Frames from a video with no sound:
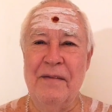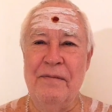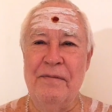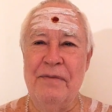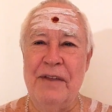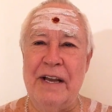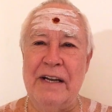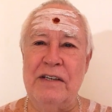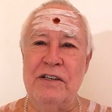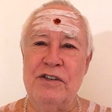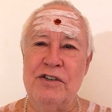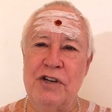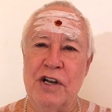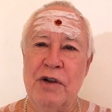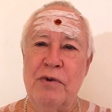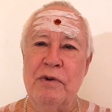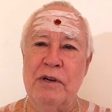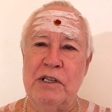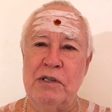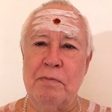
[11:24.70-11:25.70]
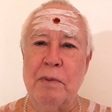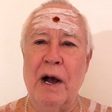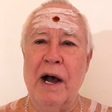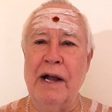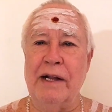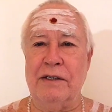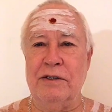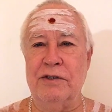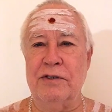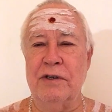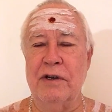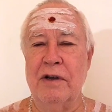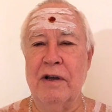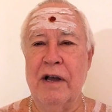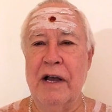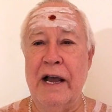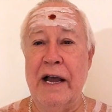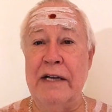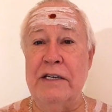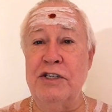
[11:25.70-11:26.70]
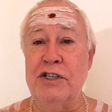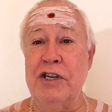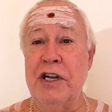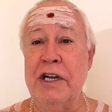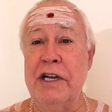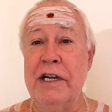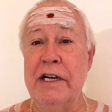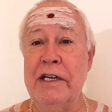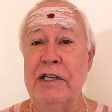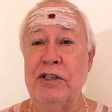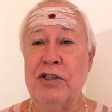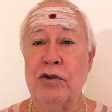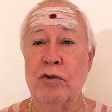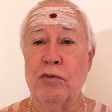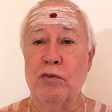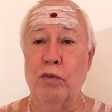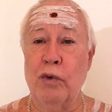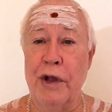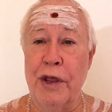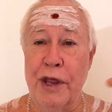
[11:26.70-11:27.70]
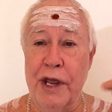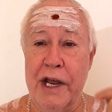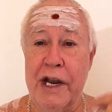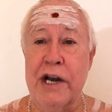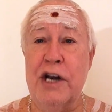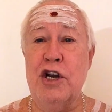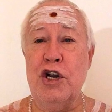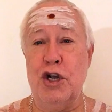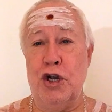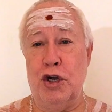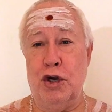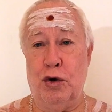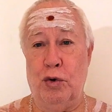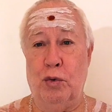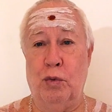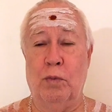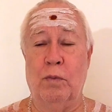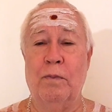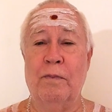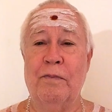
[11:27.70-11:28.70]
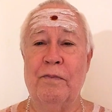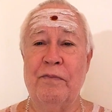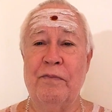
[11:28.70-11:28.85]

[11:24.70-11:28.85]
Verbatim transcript: Then she responds, and she is within you.